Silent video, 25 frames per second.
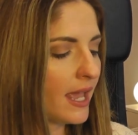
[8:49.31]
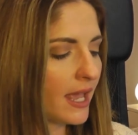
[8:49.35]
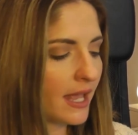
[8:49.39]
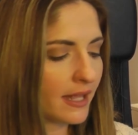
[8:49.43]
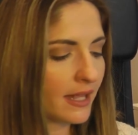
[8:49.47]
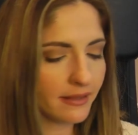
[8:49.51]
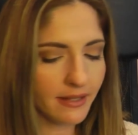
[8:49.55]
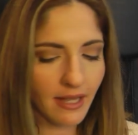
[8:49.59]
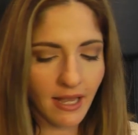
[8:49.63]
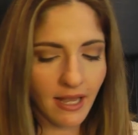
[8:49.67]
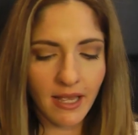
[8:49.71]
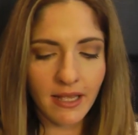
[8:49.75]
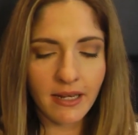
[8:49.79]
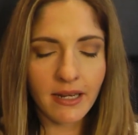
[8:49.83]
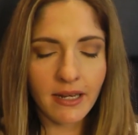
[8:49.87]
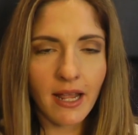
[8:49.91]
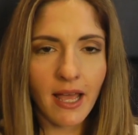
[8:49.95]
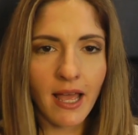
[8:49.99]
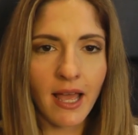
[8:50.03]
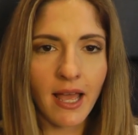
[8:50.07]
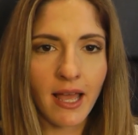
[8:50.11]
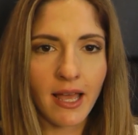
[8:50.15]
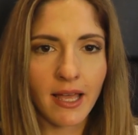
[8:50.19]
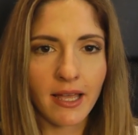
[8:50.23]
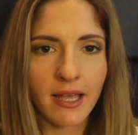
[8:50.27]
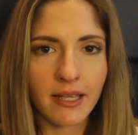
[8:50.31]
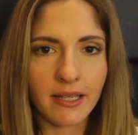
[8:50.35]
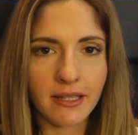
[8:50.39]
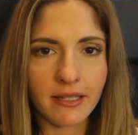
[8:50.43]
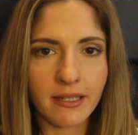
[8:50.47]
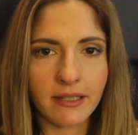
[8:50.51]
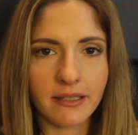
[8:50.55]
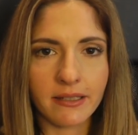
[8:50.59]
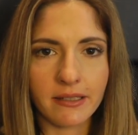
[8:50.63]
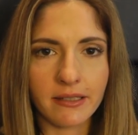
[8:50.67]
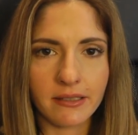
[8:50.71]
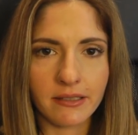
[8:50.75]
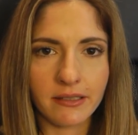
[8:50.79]
and then
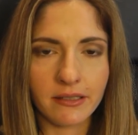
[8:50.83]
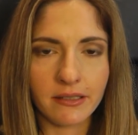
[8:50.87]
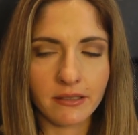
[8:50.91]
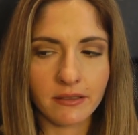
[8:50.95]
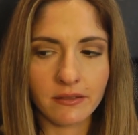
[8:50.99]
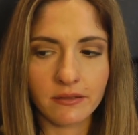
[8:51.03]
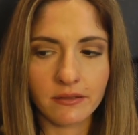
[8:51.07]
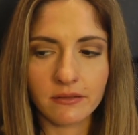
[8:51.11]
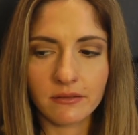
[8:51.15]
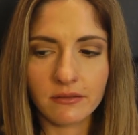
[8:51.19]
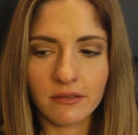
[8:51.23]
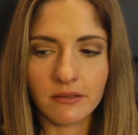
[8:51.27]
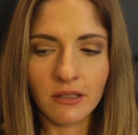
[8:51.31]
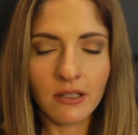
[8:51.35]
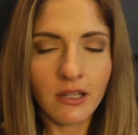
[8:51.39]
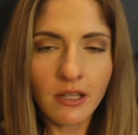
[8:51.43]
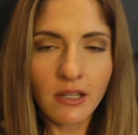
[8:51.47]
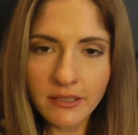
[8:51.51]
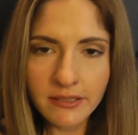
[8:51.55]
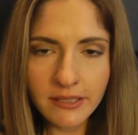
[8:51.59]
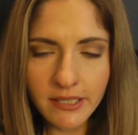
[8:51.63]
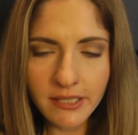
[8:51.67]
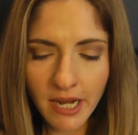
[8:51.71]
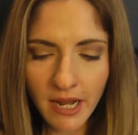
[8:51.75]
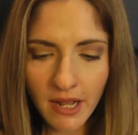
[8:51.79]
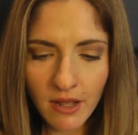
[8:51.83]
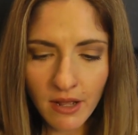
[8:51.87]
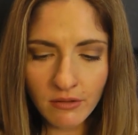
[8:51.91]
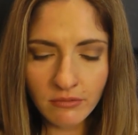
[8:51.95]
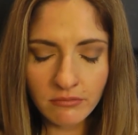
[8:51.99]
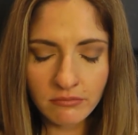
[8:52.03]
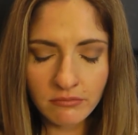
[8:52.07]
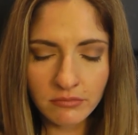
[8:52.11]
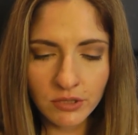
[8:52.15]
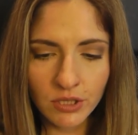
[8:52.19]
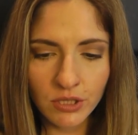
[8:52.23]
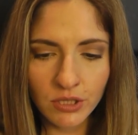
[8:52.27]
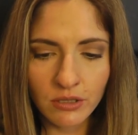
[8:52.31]
I looked
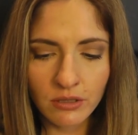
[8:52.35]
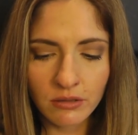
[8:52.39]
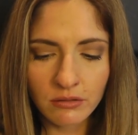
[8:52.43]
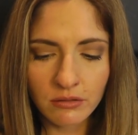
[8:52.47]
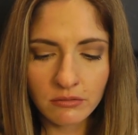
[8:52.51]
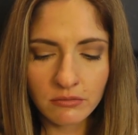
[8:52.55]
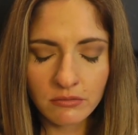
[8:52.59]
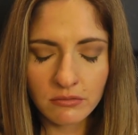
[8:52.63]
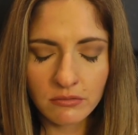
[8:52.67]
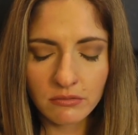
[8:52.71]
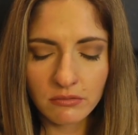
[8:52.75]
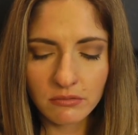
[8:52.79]
down, you know,